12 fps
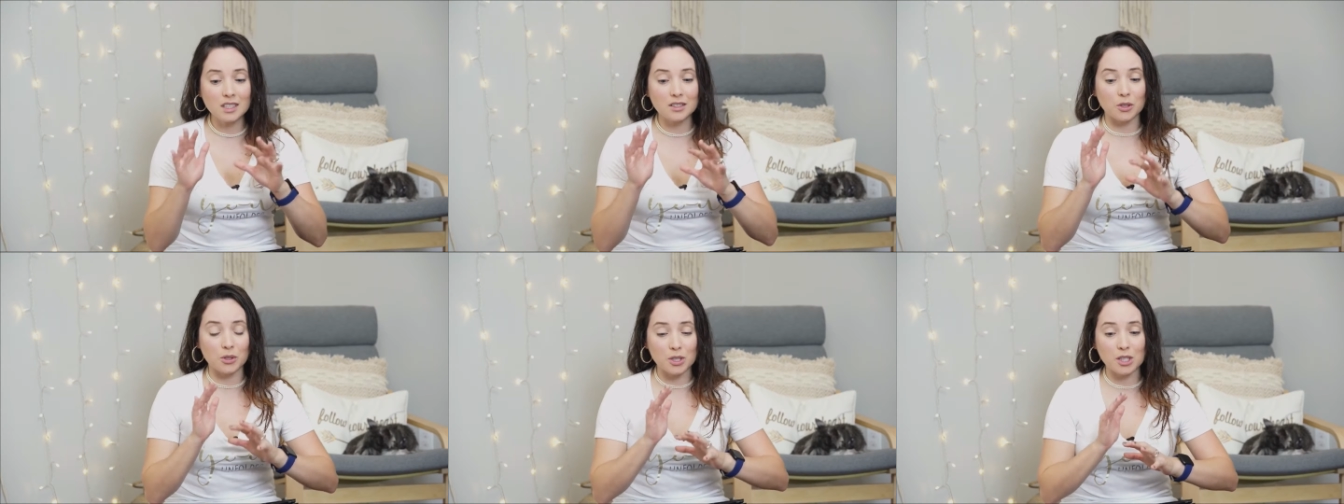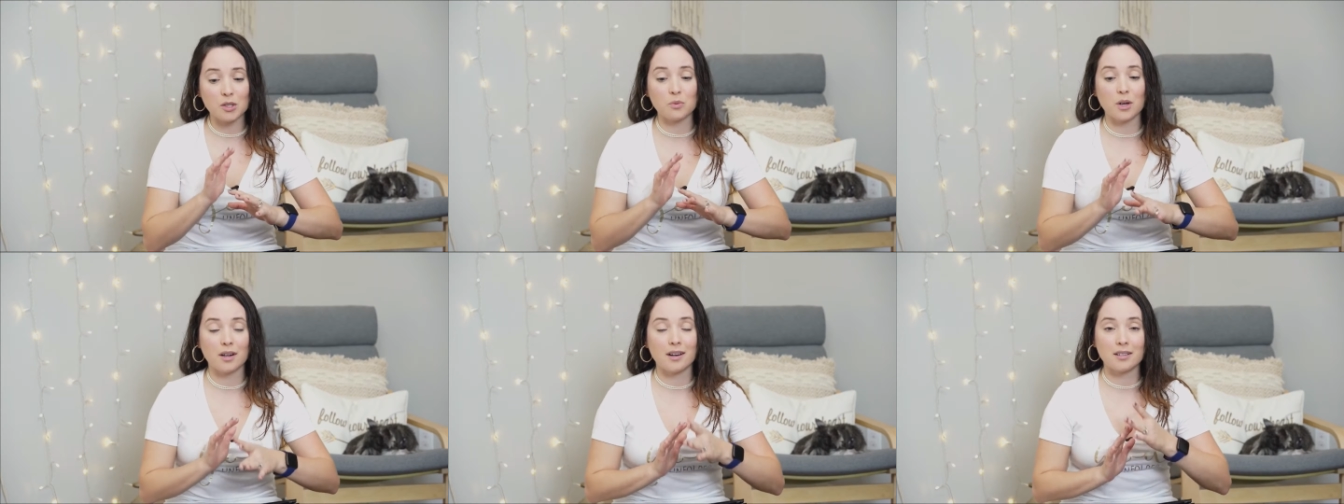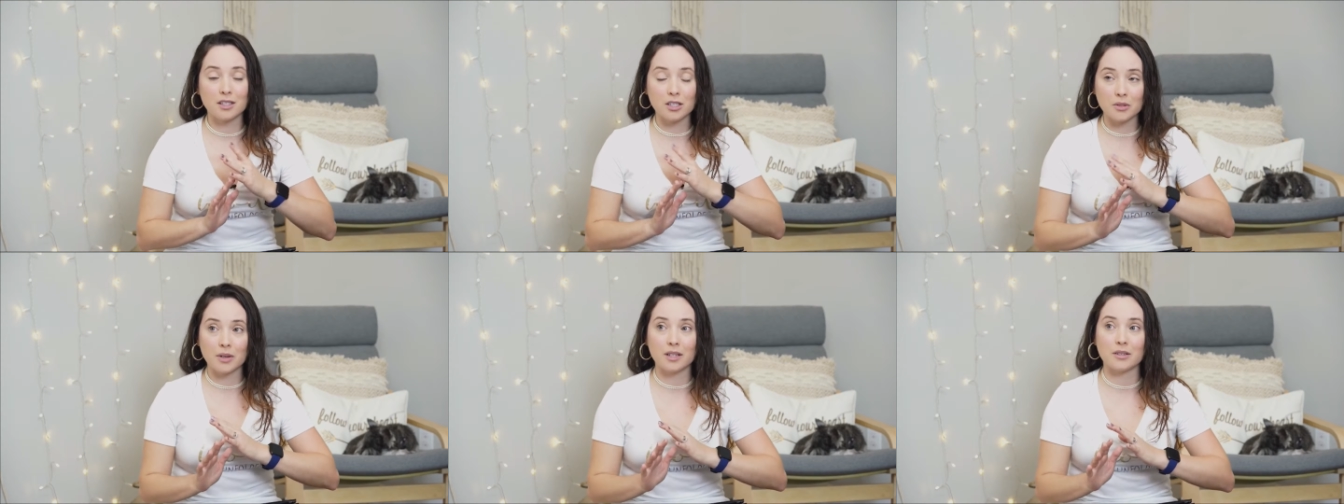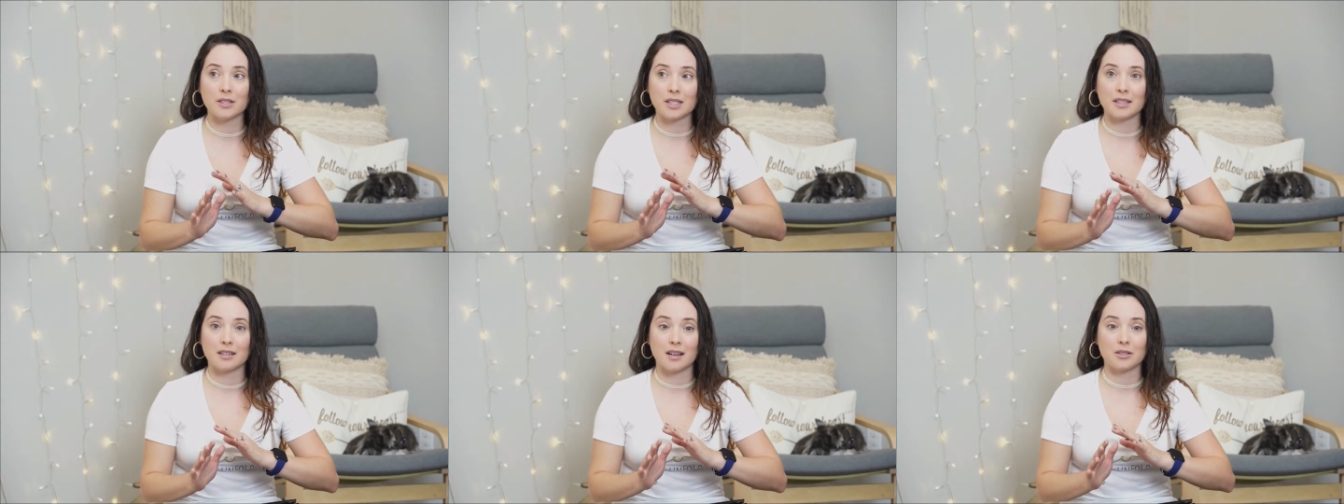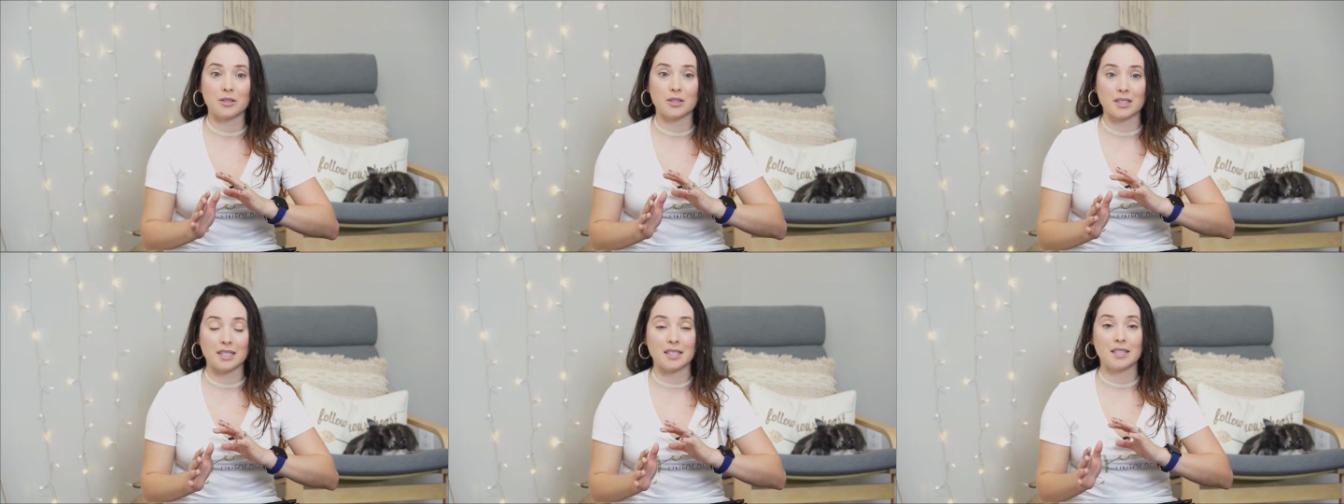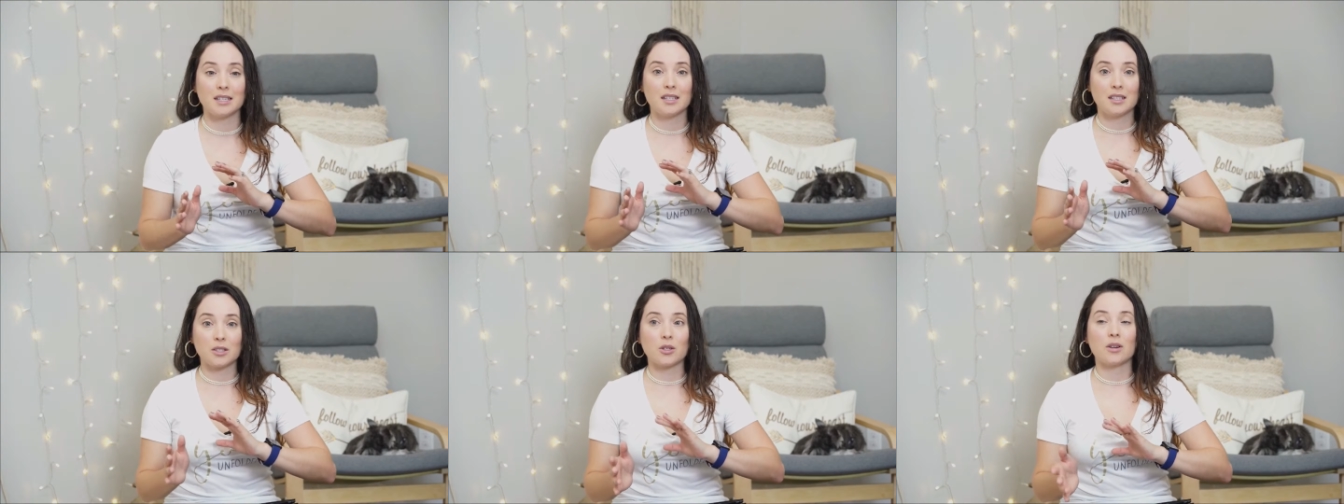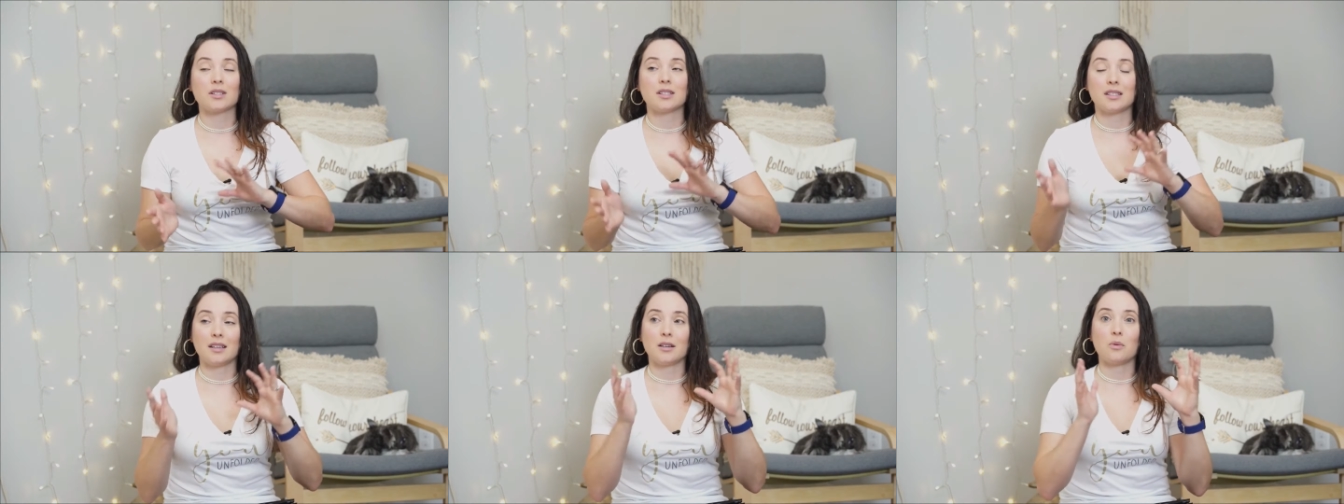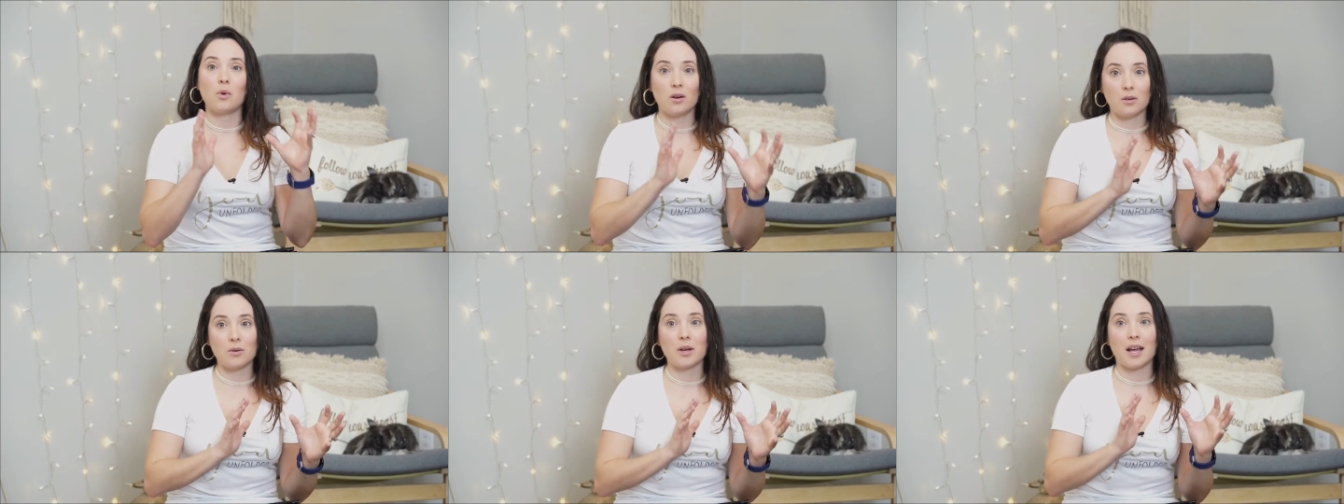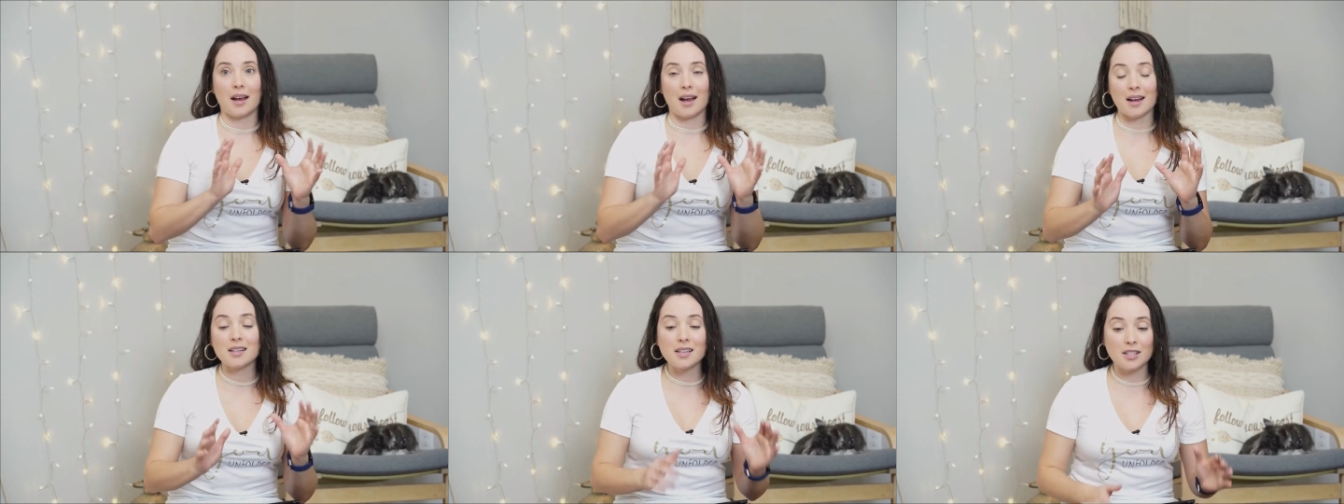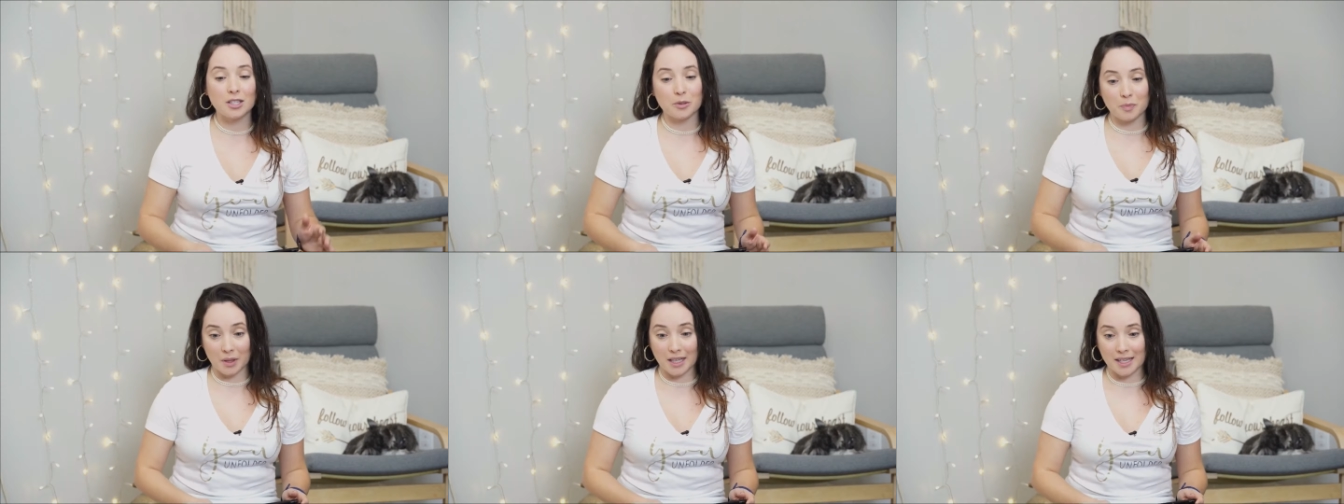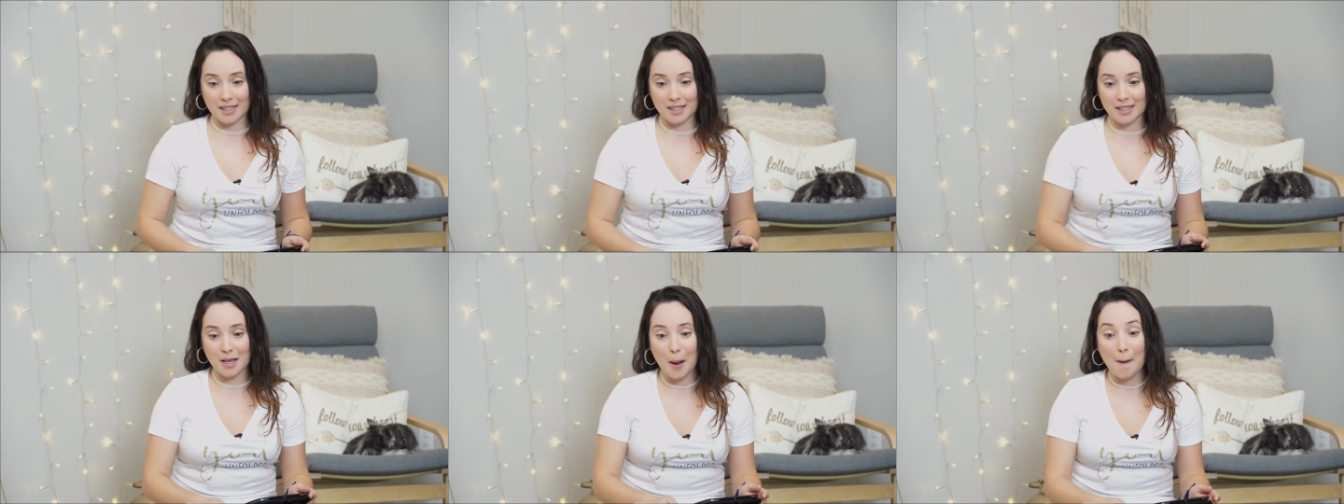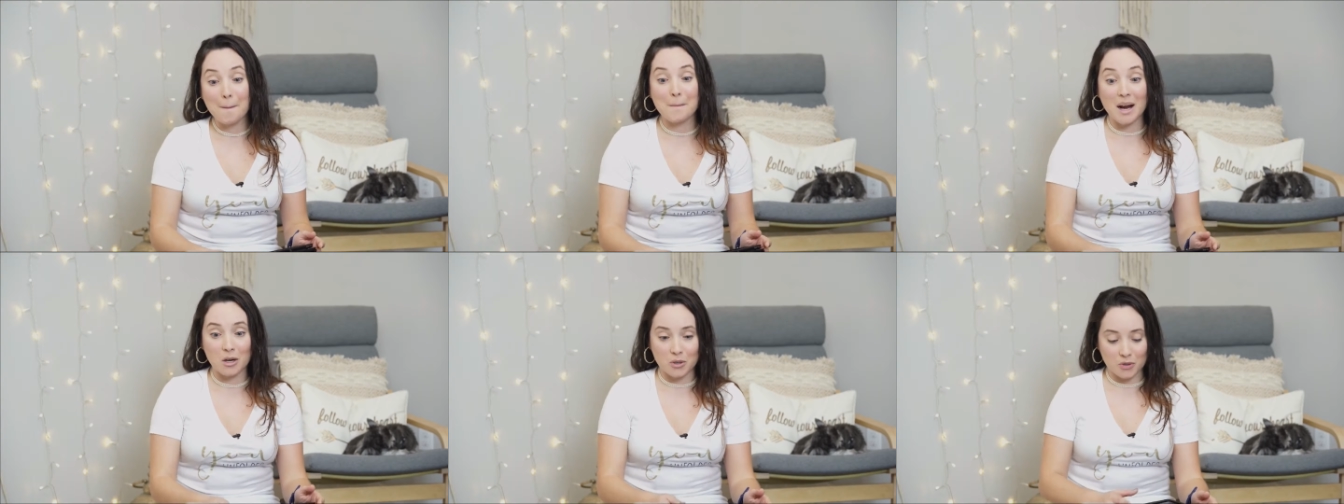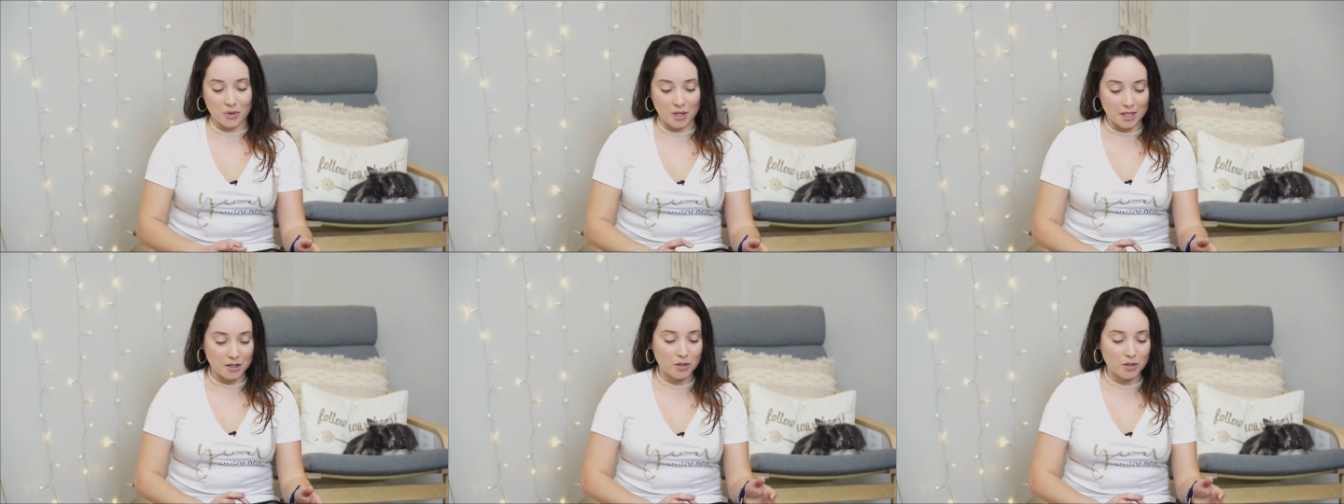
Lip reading: So this is where integrators can actually start saying, well, okay, I need to place boundaries.